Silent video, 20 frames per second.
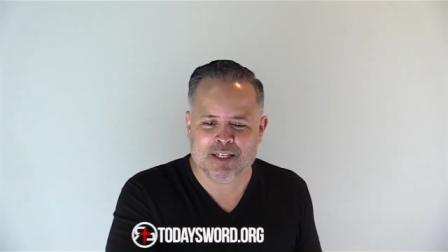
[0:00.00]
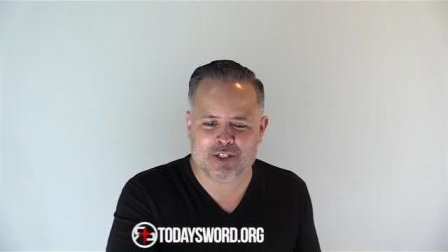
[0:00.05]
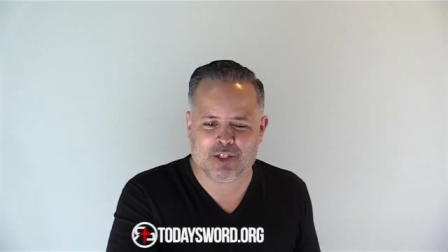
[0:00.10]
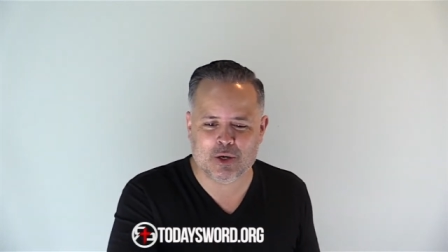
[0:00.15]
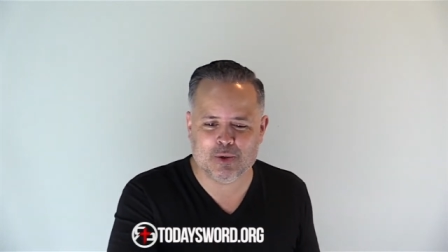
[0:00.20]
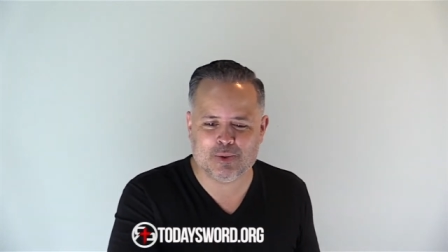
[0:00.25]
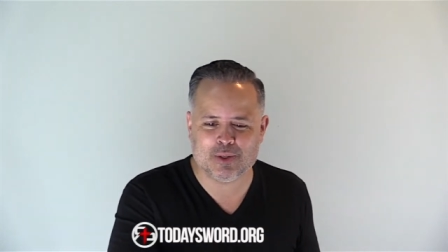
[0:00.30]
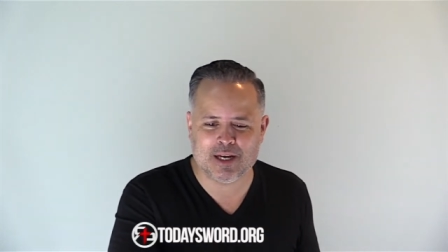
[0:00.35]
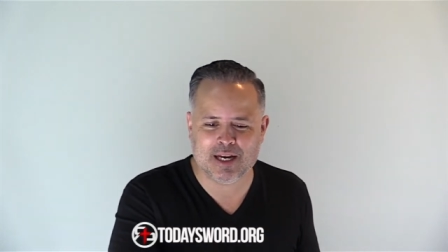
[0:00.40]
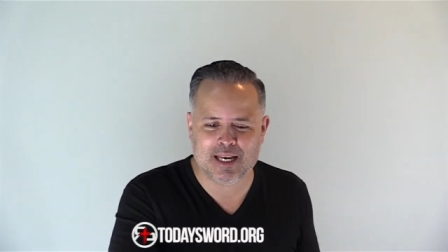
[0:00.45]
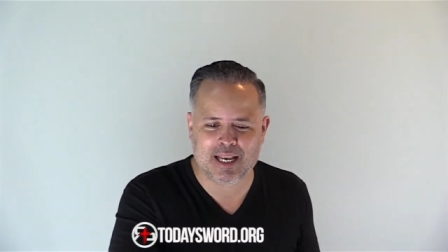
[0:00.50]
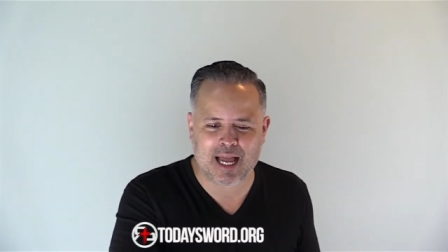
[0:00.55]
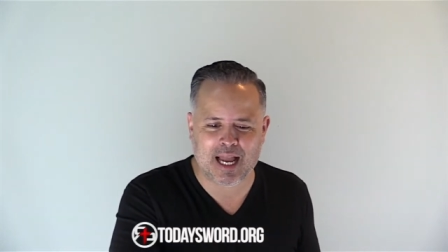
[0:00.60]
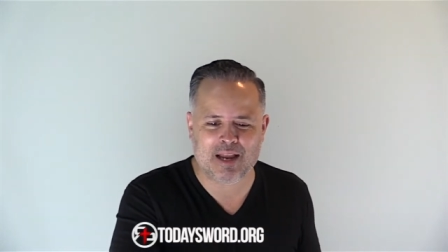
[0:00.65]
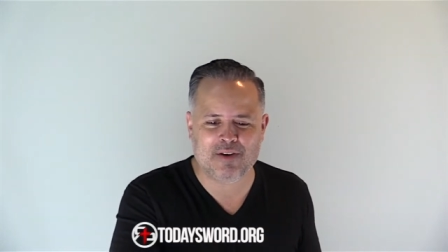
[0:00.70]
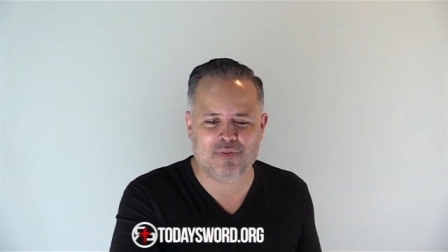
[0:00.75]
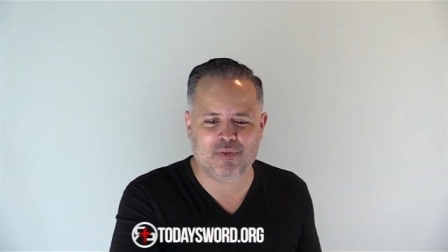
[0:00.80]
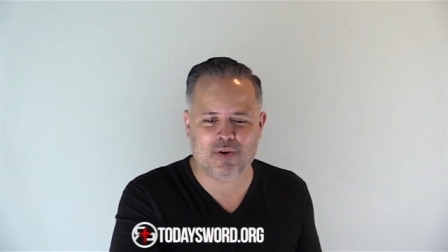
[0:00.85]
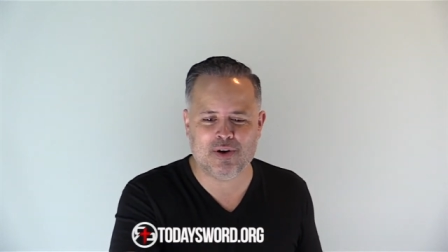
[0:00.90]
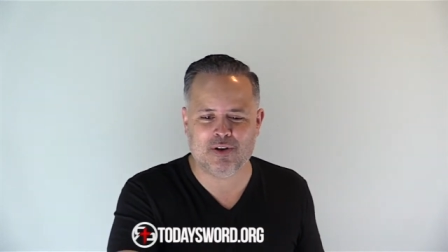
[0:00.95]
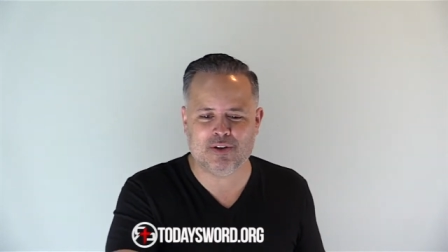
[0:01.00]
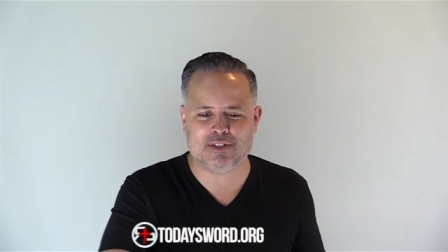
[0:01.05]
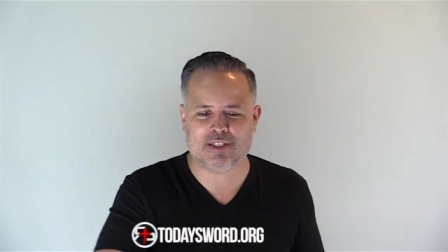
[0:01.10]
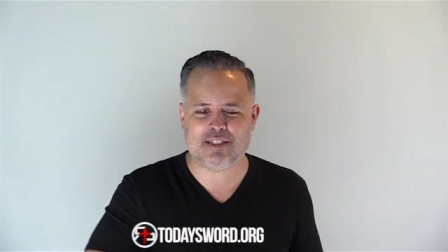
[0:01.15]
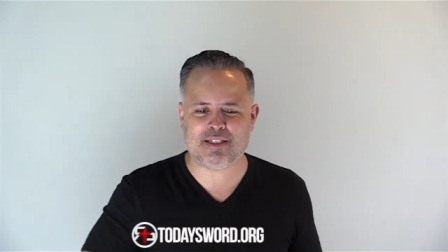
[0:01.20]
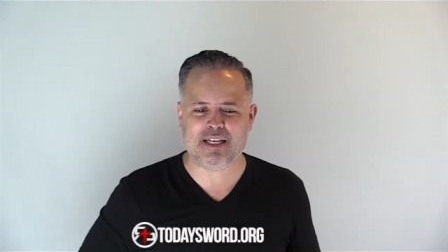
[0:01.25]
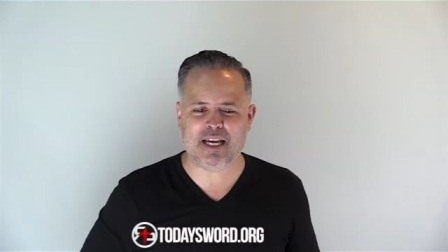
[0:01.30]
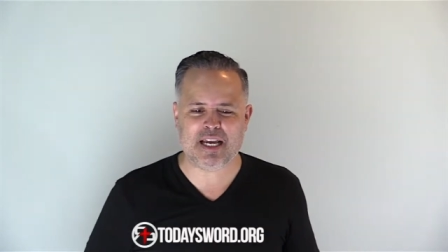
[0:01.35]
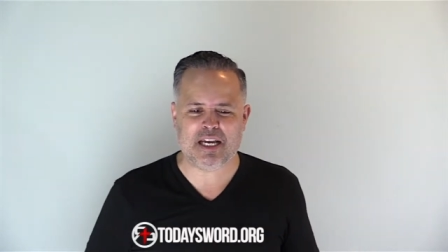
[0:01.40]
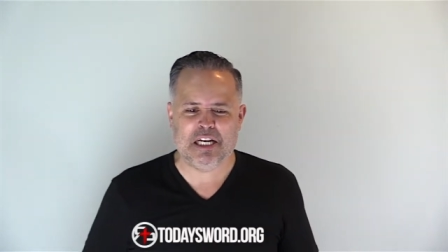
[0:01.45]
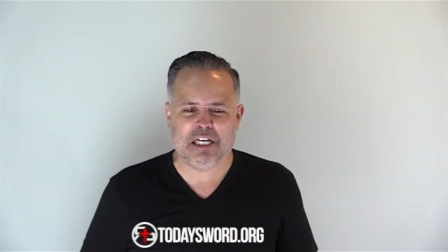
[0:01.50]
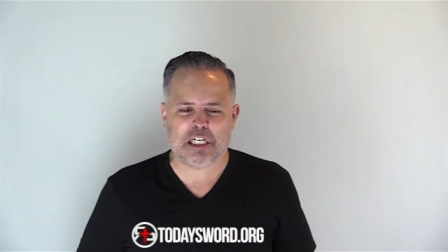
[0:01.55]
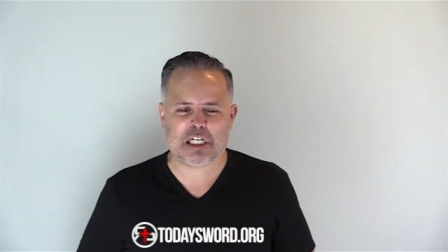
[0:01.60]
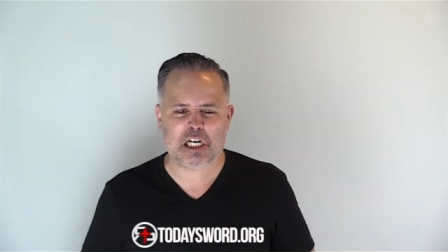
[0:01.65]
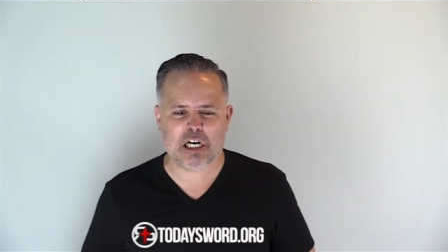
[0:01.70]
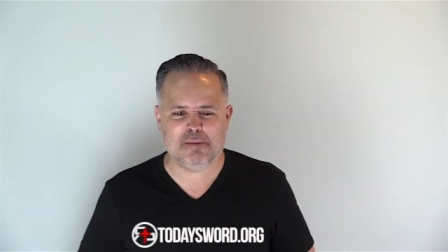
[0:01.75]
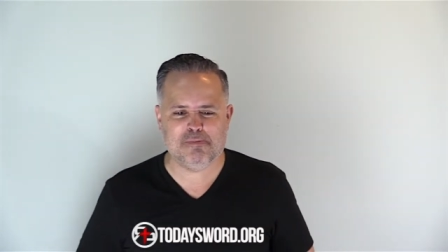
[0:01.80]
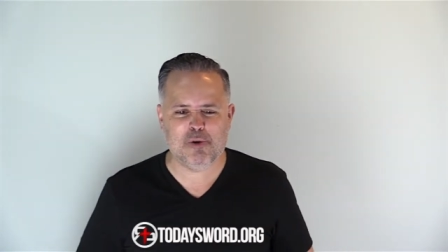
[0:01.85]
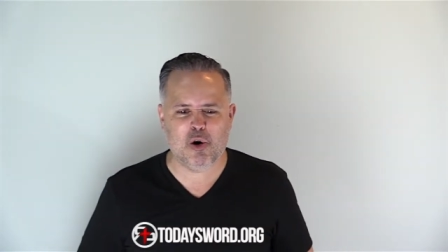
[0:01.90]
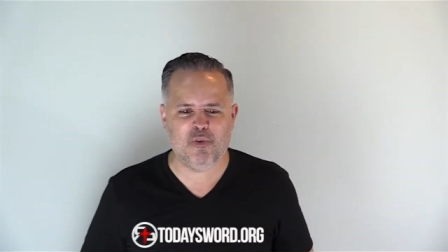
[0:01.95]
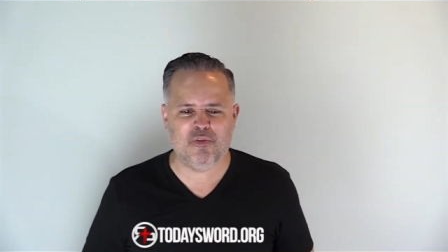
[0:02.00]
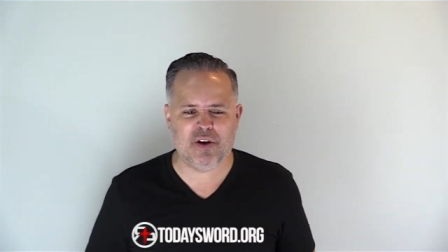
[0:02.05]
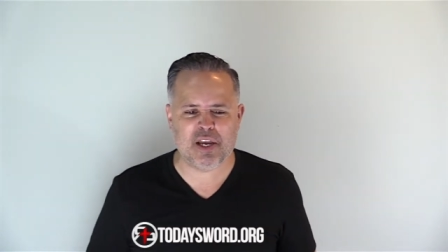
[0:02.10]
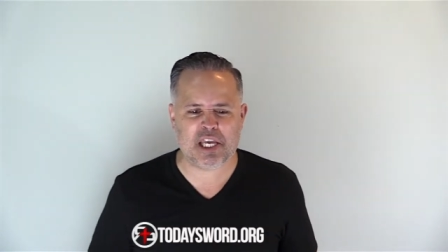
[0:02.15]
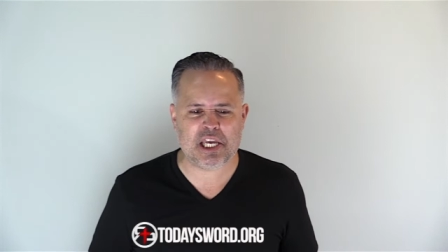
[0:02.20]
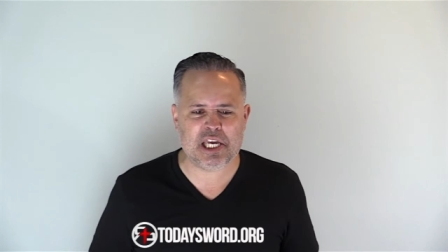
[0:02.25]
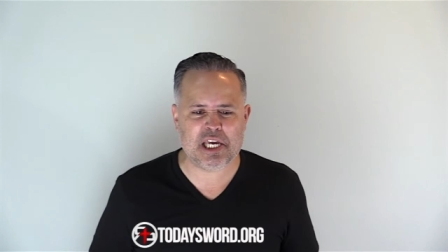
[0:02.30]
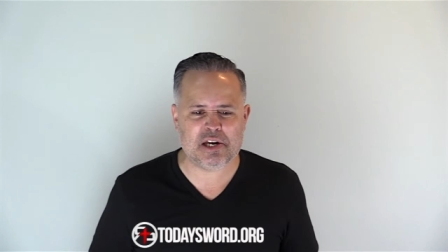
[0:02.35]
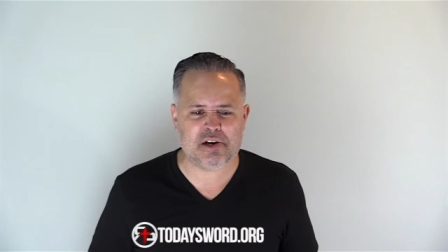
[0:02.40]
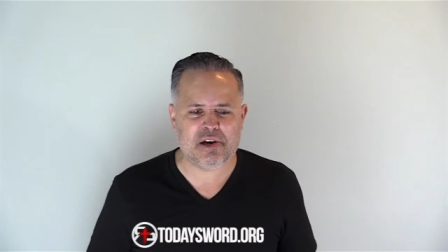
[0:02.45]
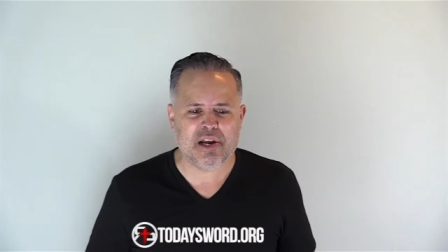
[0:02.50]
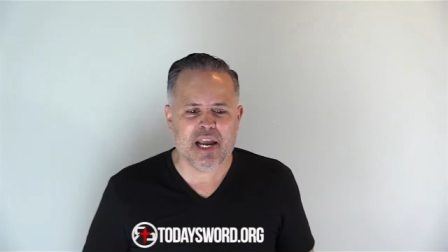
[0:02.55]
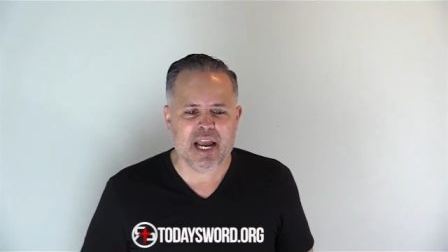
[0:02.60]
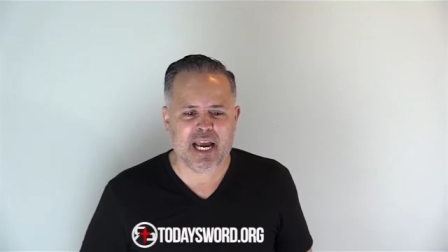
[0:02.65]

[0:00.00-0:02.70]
So Goliath went on to say, "Come over here